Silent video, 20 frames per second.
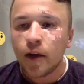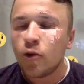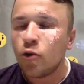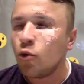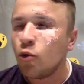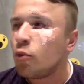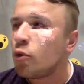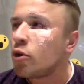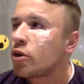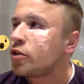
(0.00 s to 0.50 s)

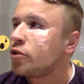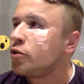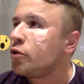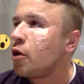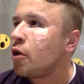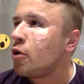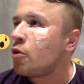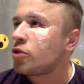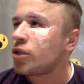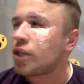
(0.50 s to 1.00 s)
who was, you
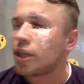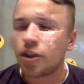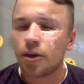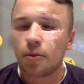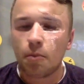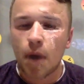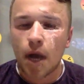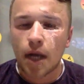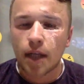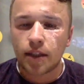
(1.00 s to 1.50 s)
know, such a
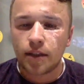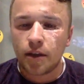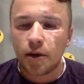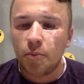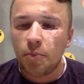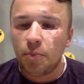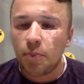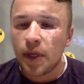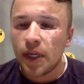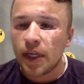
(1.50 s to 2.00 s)

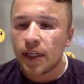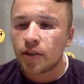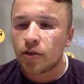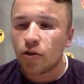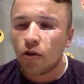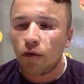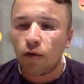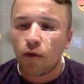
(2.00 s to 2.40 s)
masterpiece of